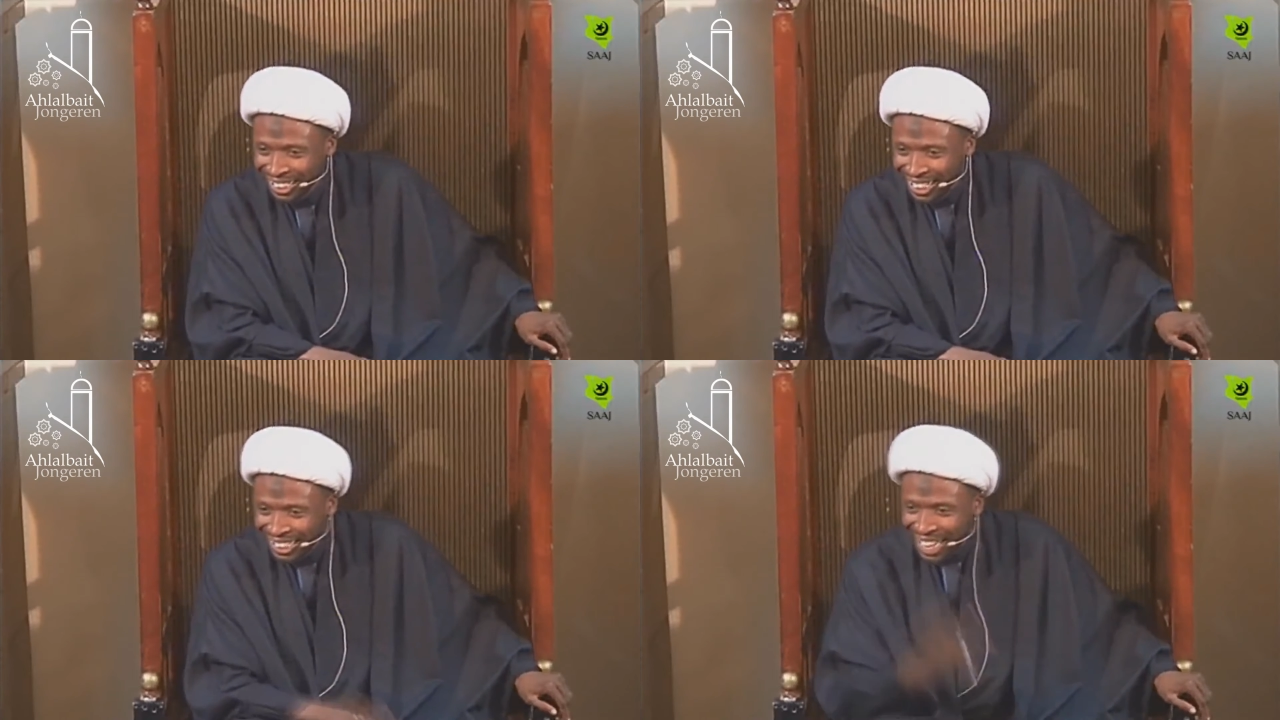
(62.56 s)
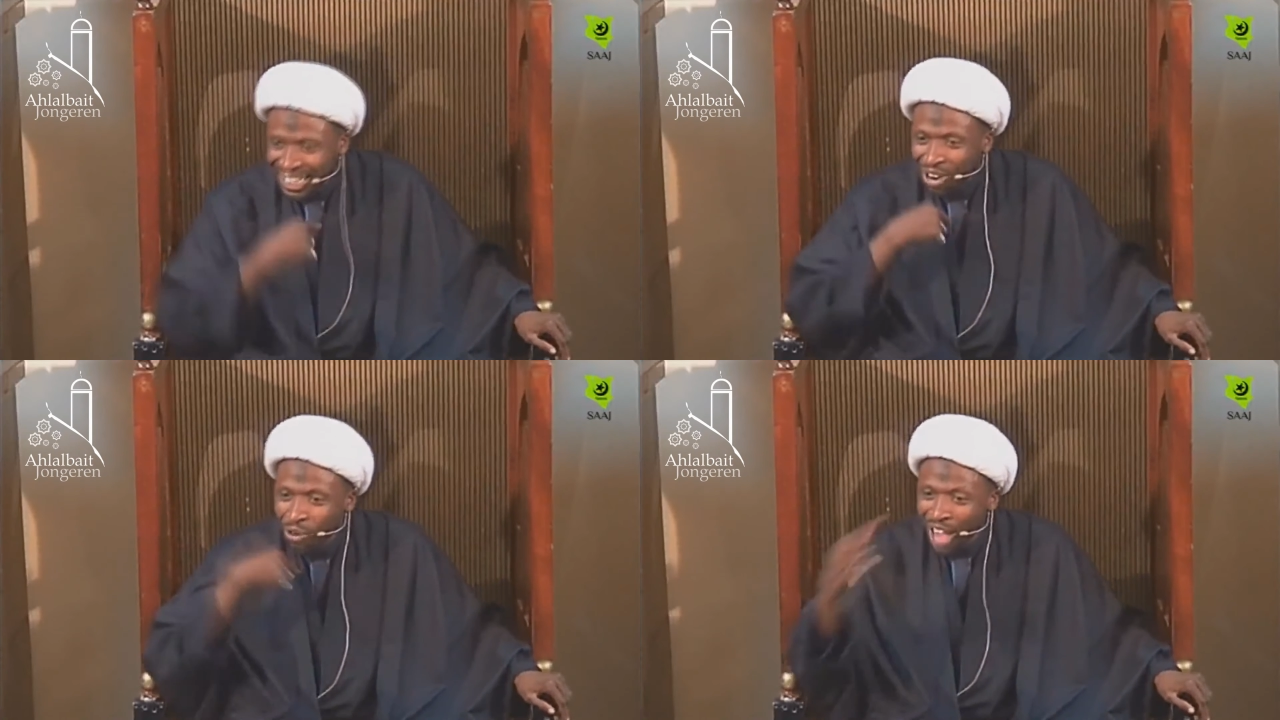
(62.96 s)

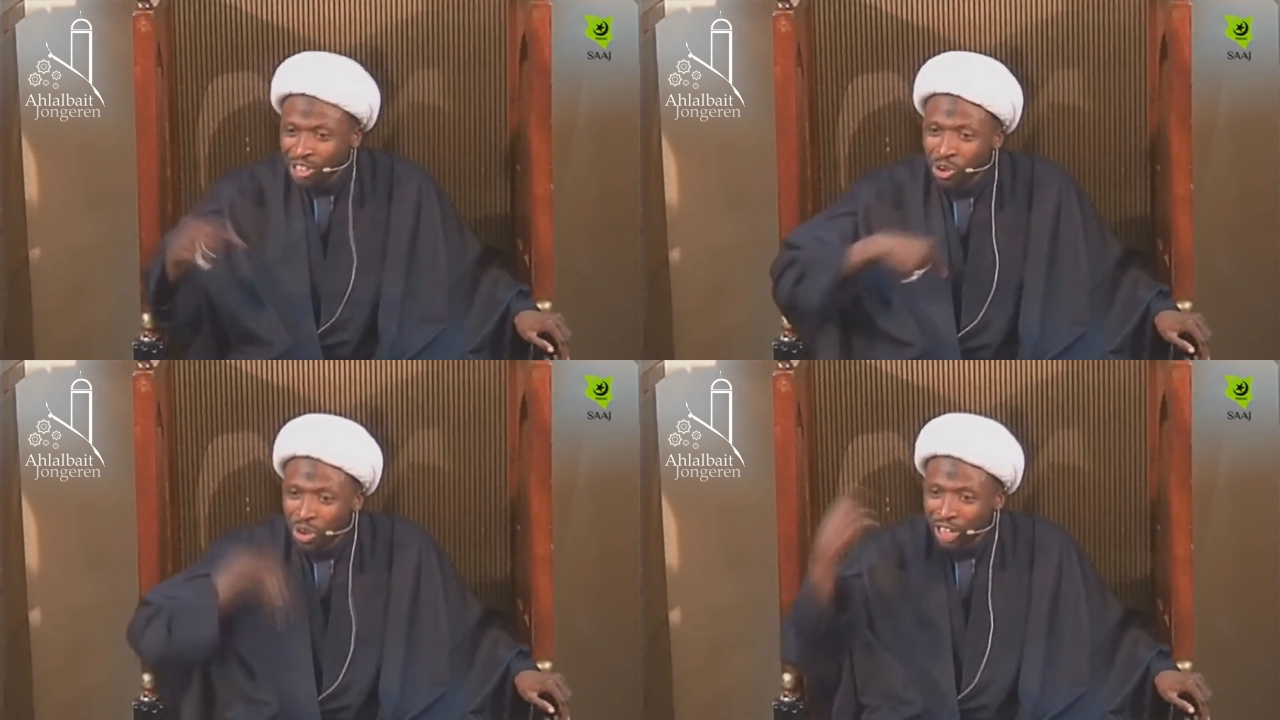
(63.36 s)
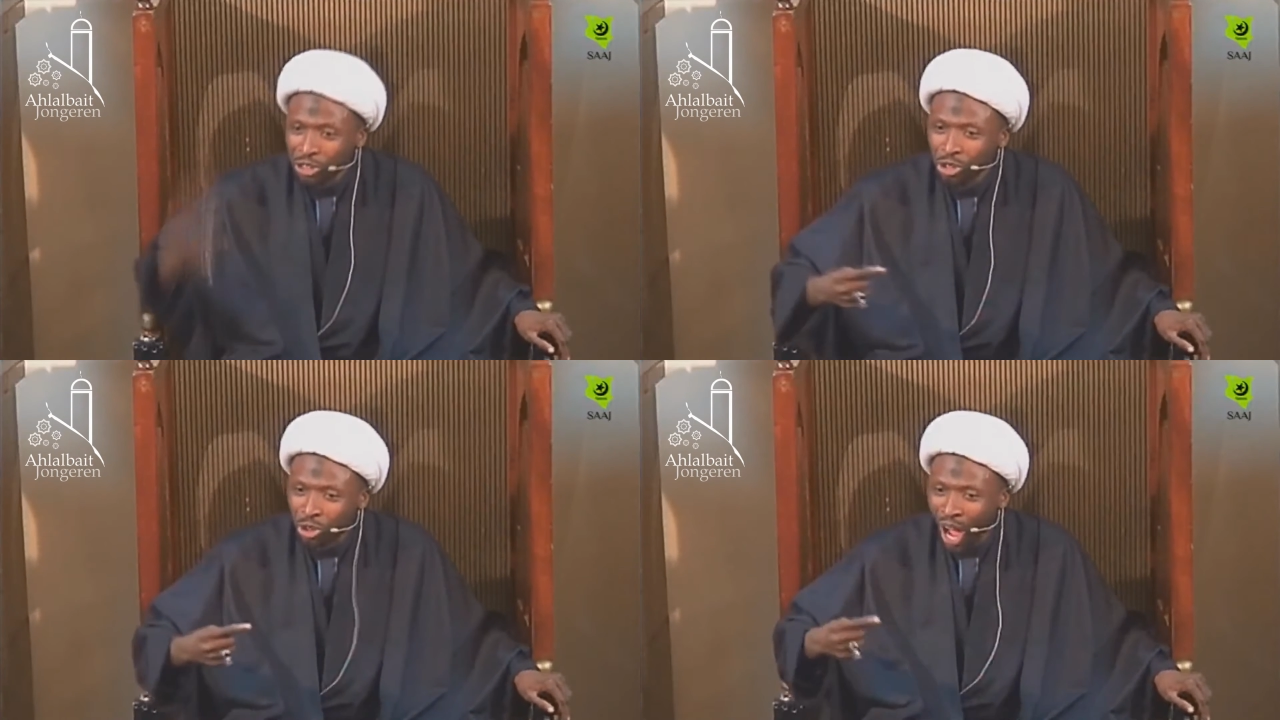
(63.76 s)
That's what you can
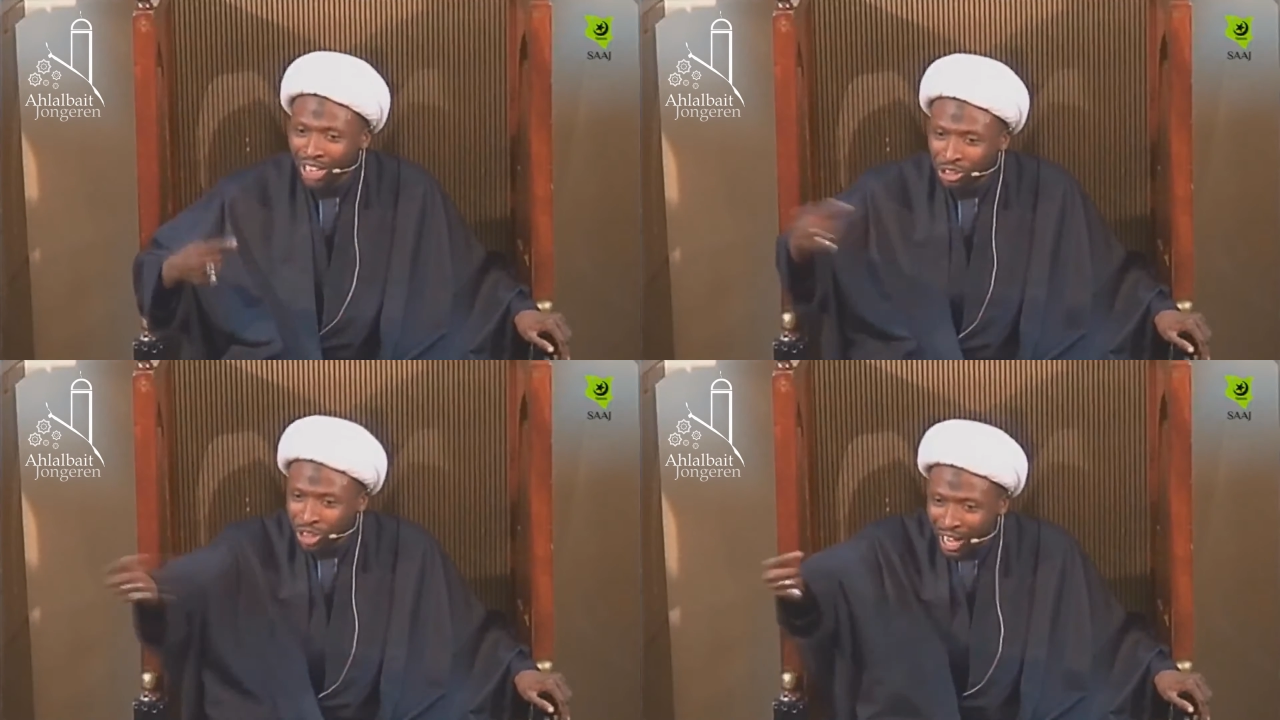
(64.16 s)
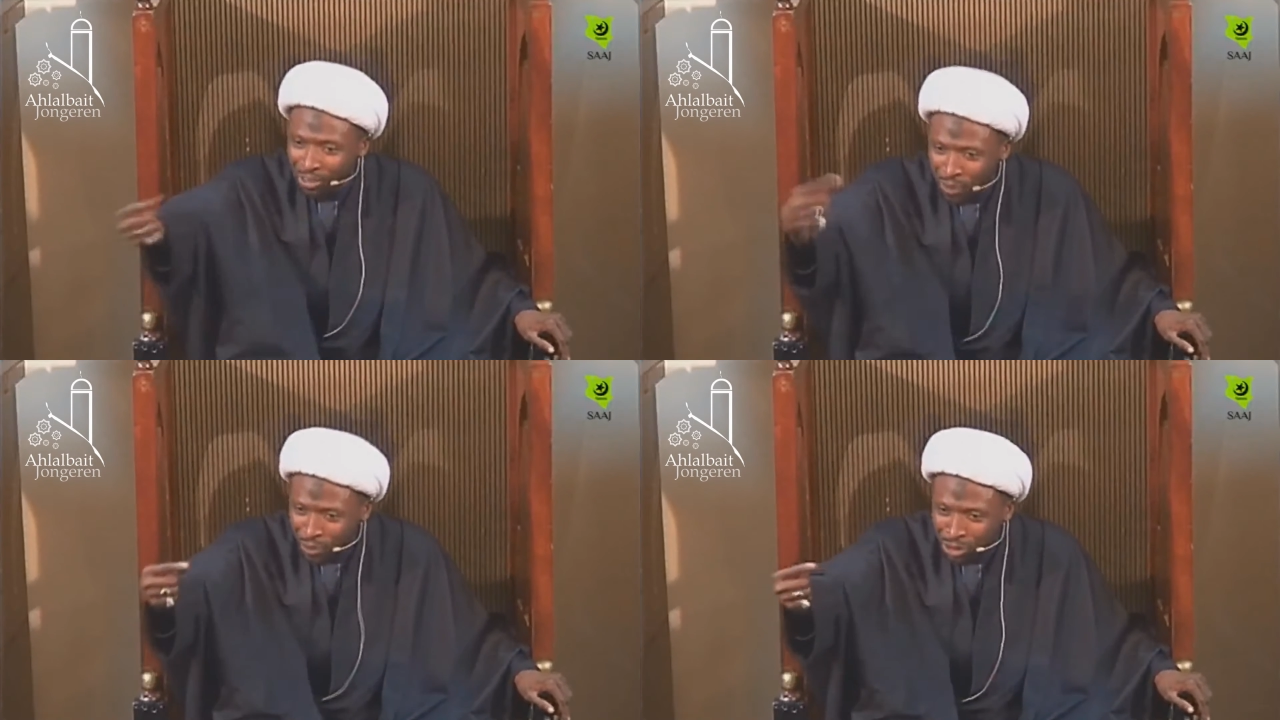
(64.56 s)
do to
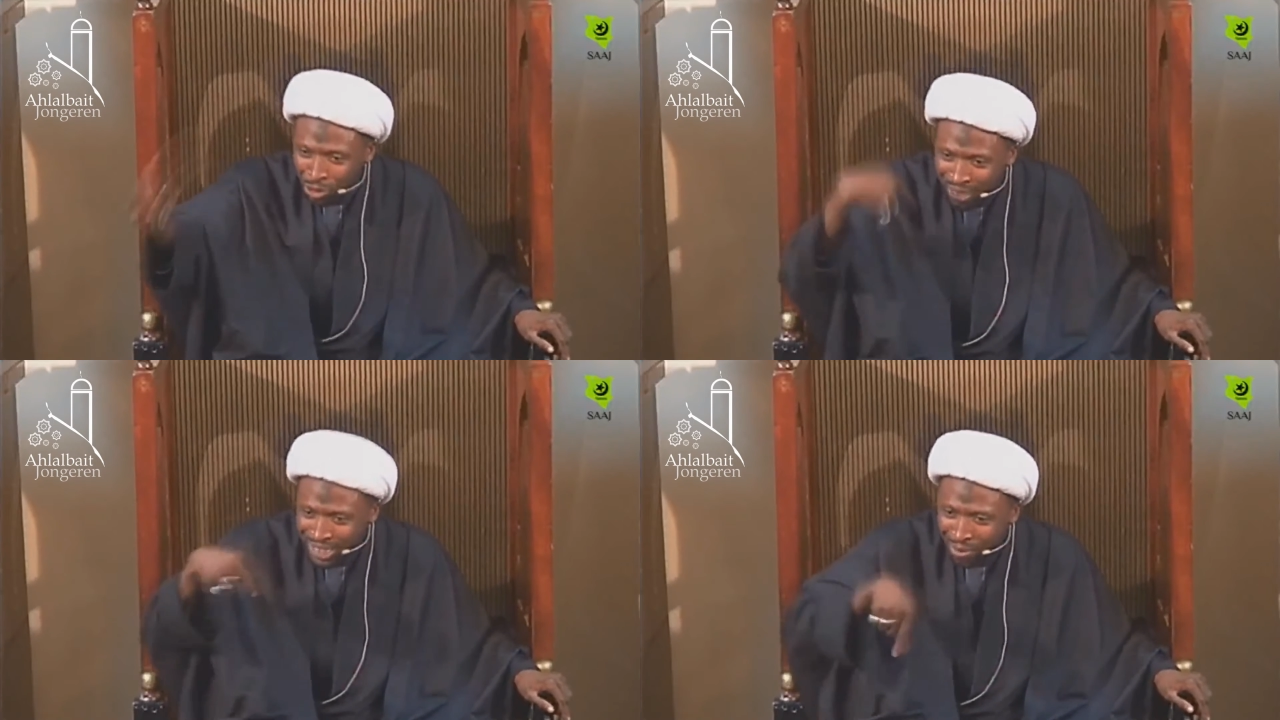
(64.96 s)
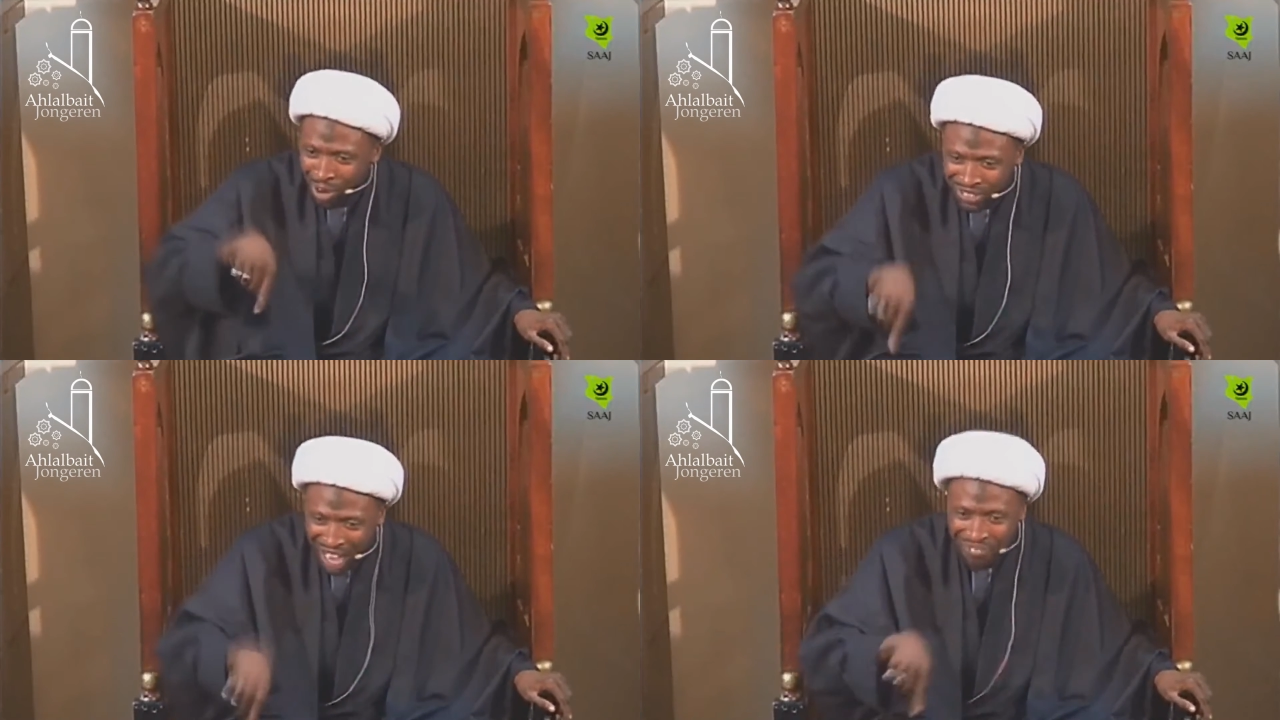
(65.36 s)
attract people to Mazhab
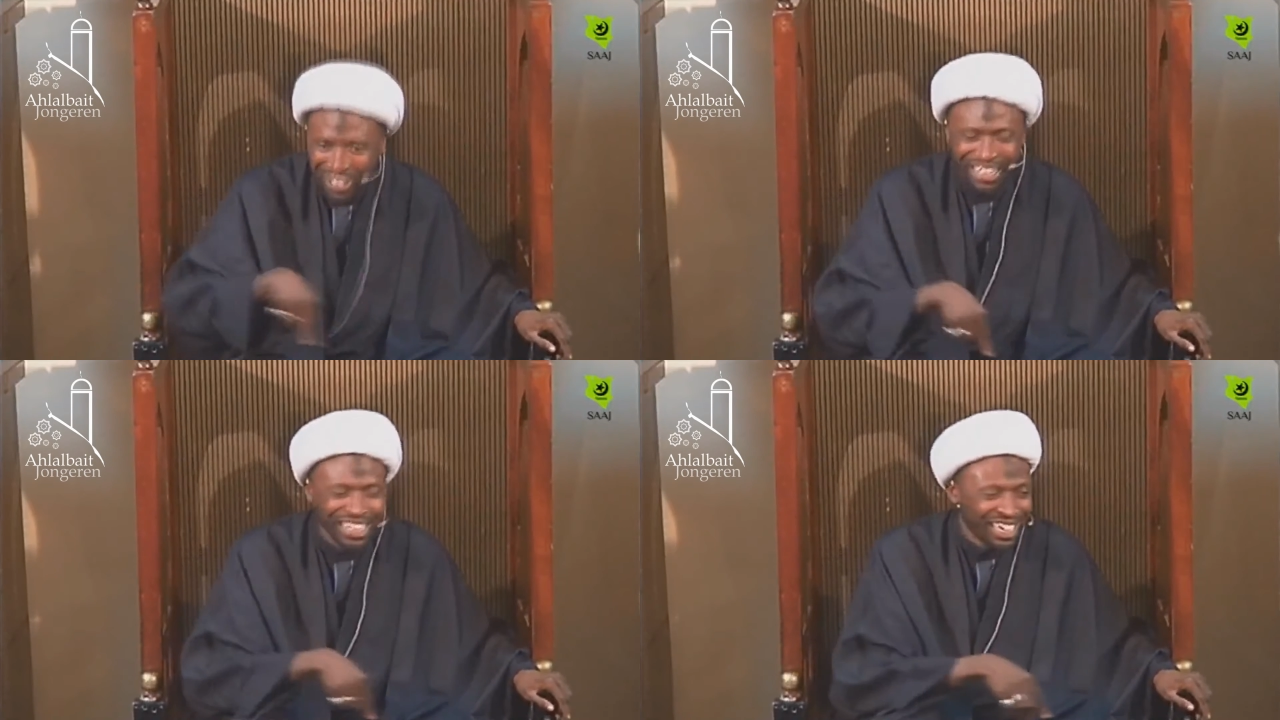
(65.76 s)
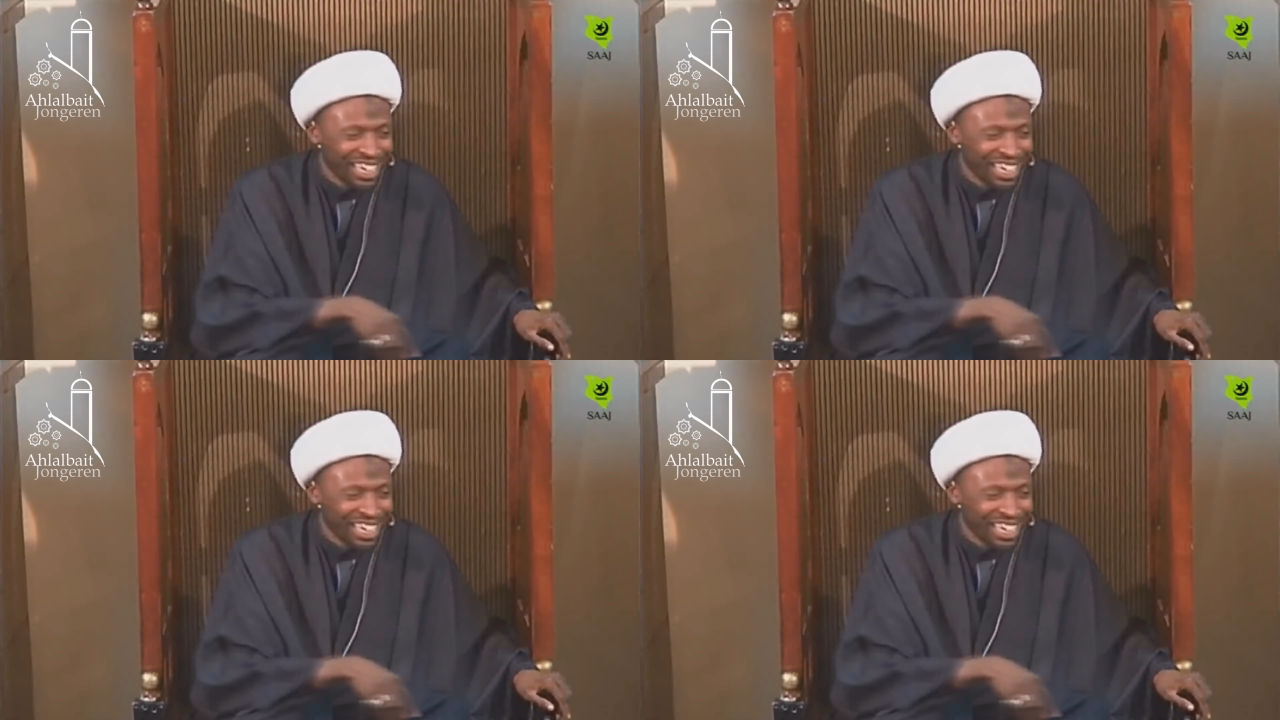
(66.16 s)
of Jafari.